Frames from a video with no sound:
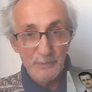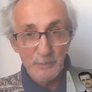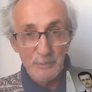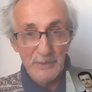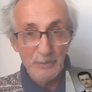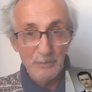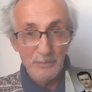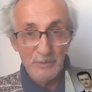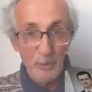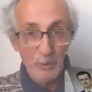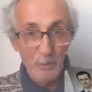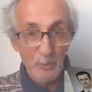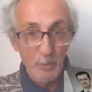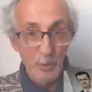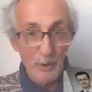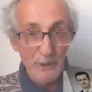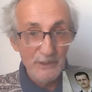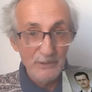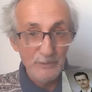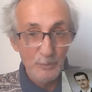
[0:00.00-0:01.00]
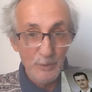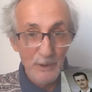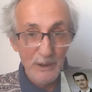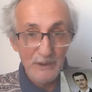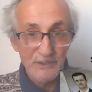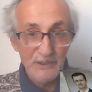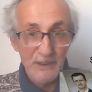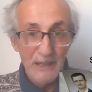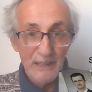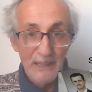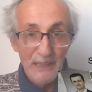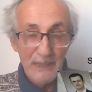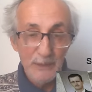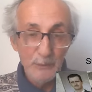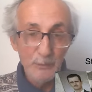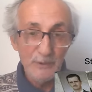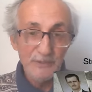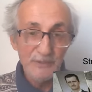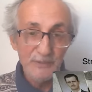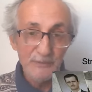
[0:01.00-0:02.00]
I mean, what is Russia? It
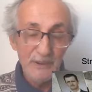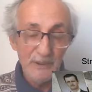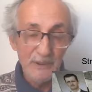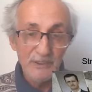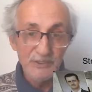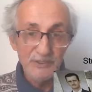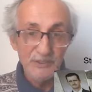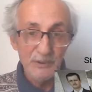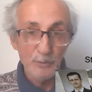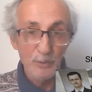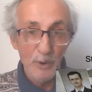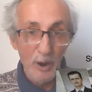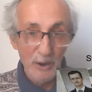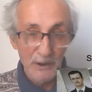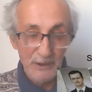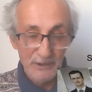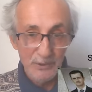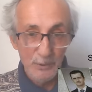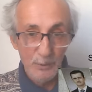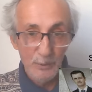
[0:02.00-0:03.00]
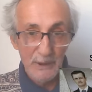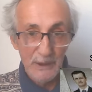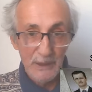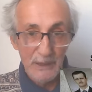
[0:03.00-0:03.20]
was very derogatory